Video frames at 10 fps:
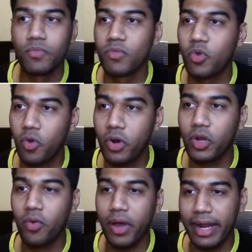You're going to
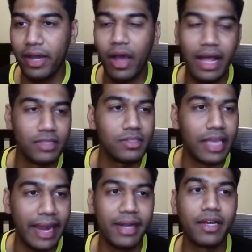go ahead and
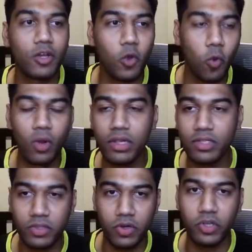get Google
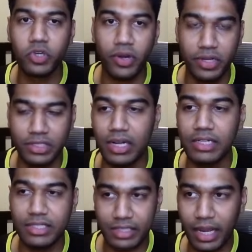search
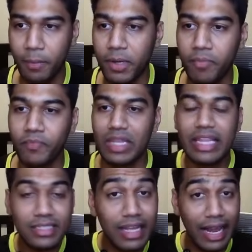results scraper.
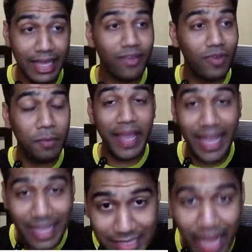This link will be
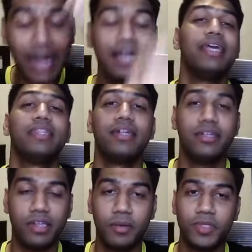exactly in the
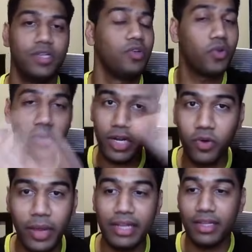description. You don't need to do
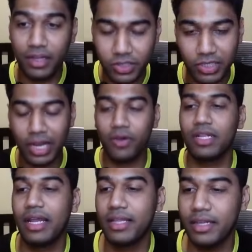anything. Just click on the
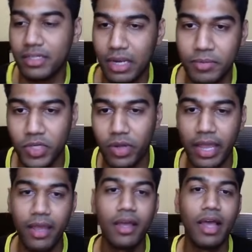link in the description, okay?
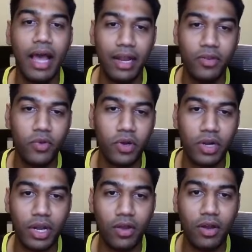And you're going to
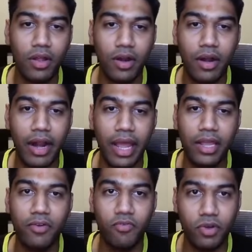click on try
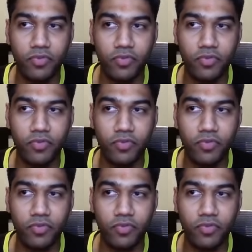for